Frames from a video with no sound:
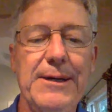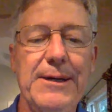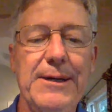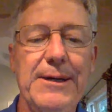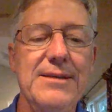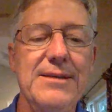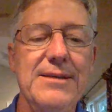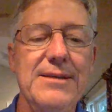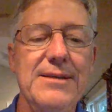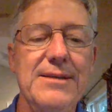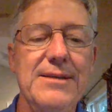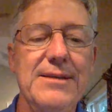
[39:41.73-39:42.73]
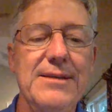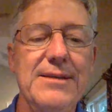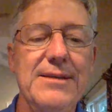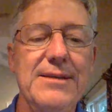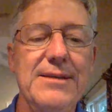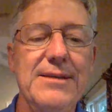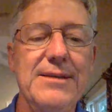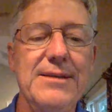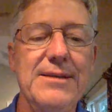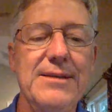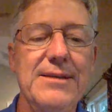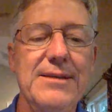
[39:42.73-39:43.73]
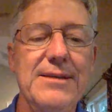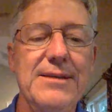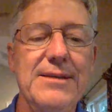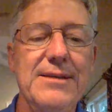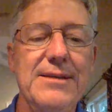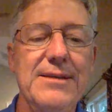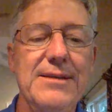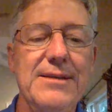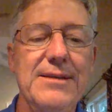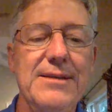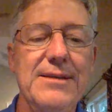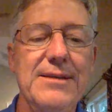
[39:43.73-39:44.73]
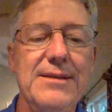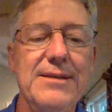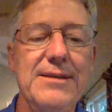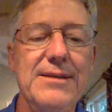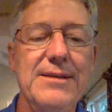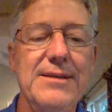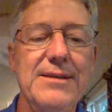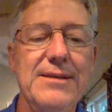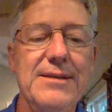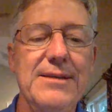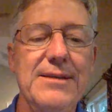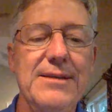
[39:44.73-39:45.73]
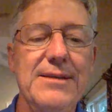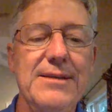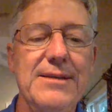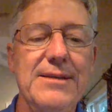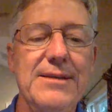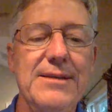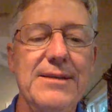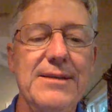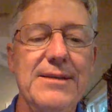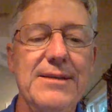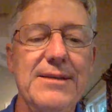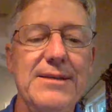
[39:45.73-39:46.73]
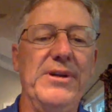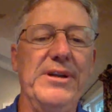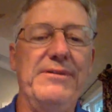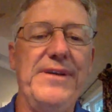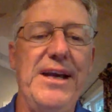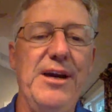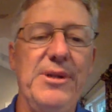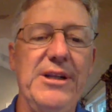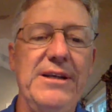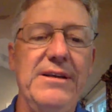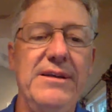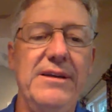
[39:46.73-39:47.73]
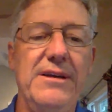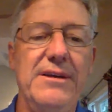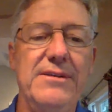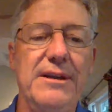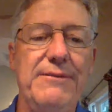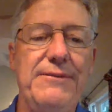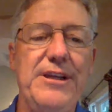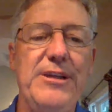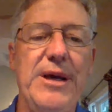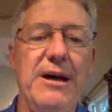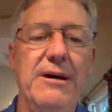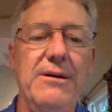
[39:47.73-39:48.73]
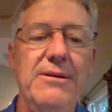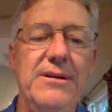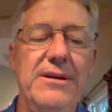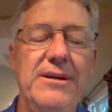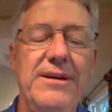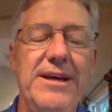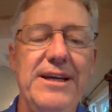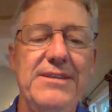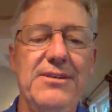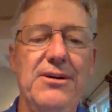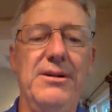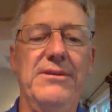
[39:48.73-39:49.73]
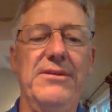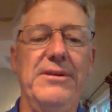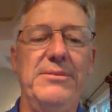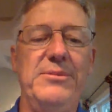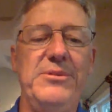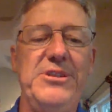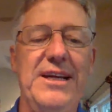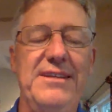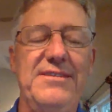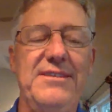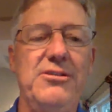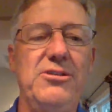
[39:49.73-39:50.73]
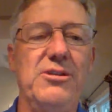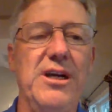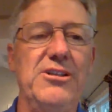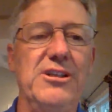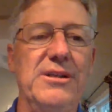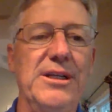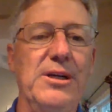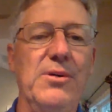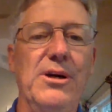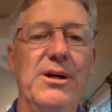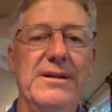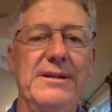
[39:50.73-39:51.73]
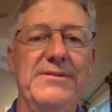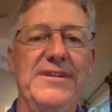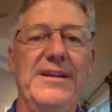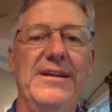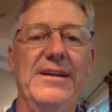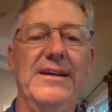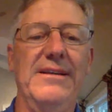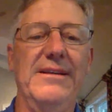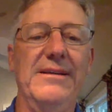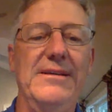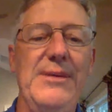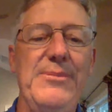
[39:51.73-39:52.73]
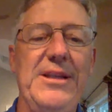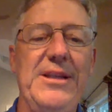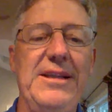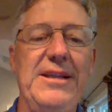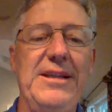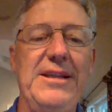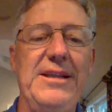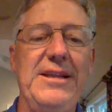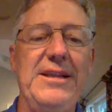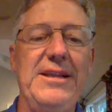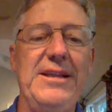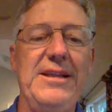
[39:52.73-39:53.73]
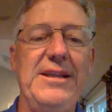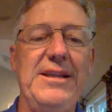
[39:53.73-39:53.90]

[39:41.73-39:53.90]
somewhat amusing, but it sort of makes sense when you think that the males are doing all the hunting for the family. So the female she has the drudgery work of sitting on keeping the eggs warm